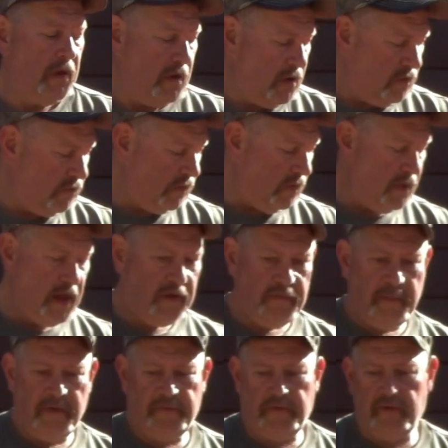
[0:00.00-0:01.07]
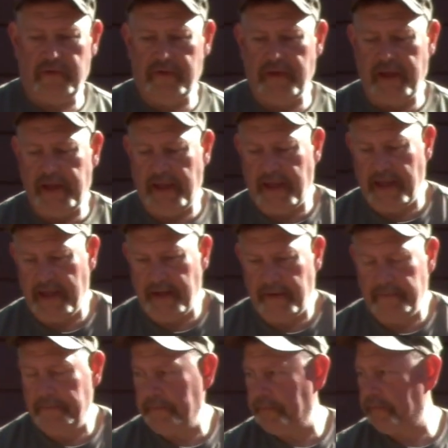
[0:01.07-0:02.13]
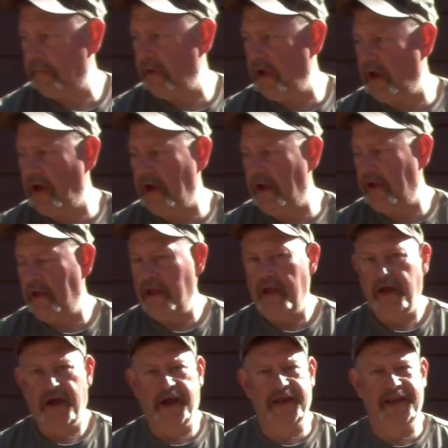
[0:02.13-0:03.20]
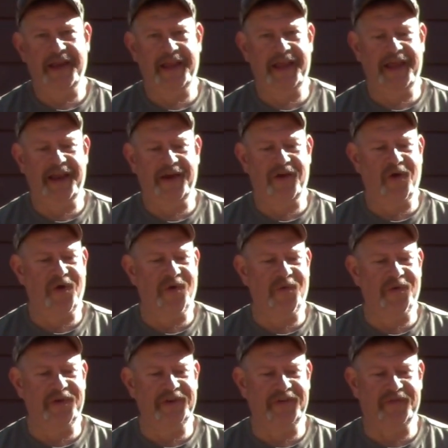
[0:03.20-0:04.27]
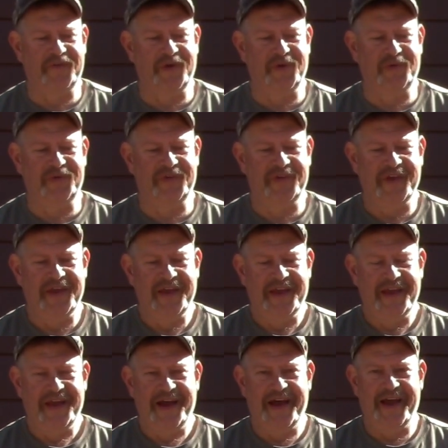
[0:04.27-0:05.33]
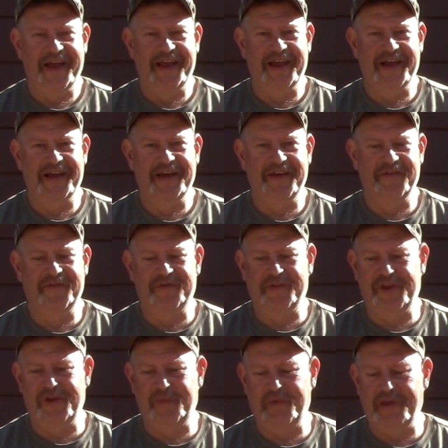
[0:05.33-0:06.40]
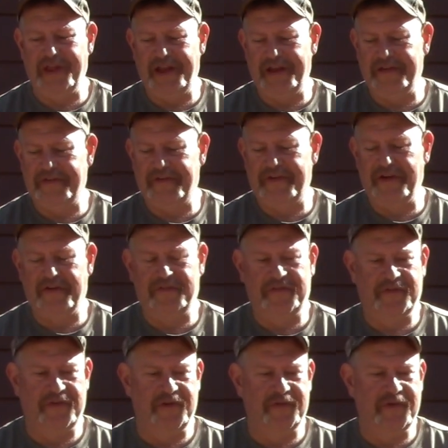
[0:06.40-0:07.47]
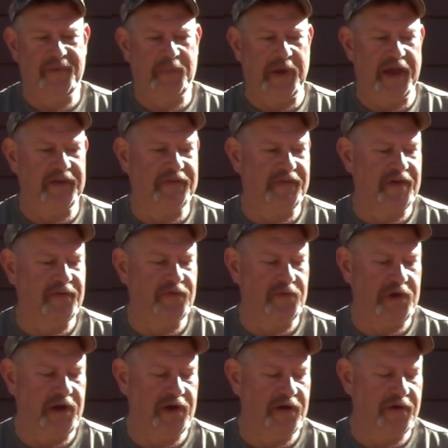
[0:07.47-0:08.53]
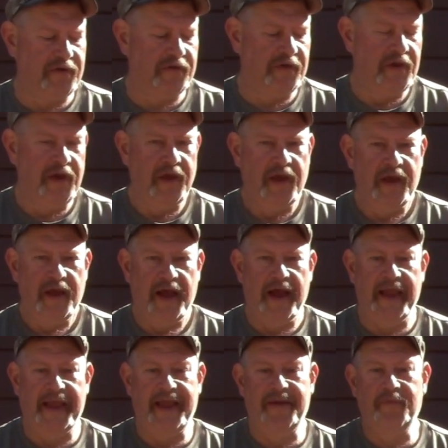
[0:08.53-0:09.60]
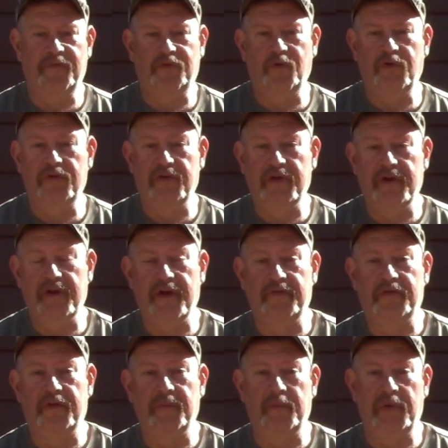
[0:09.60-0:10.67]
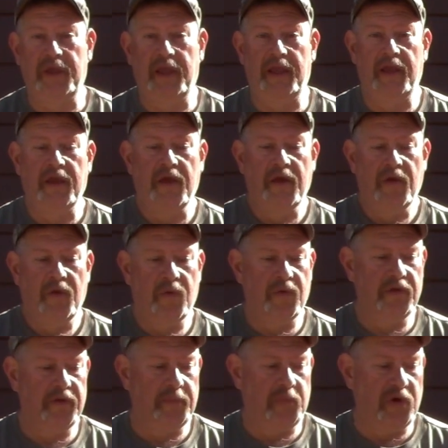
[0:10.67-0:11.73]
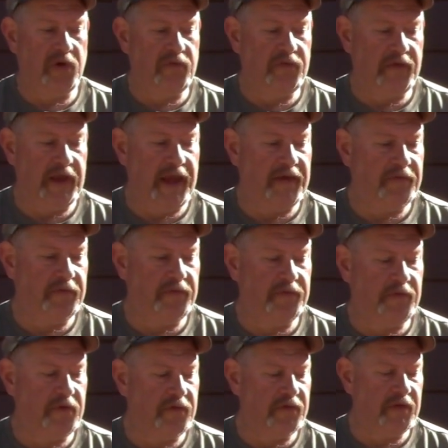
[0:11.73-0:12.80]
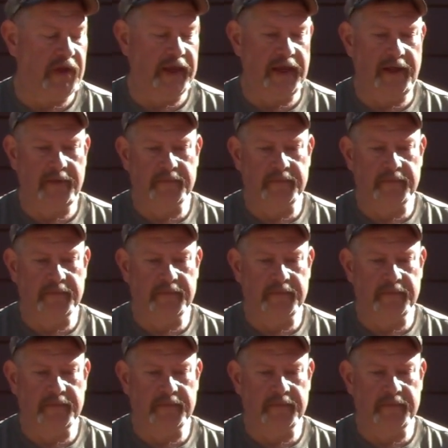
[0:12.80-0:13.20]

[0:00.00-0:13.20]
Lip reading: So that's my First Lite kit. I didn't get it all at once, folks. I have accumulated stuff over the past several years. I am fortunate enough to be on the pro staff with First Lite,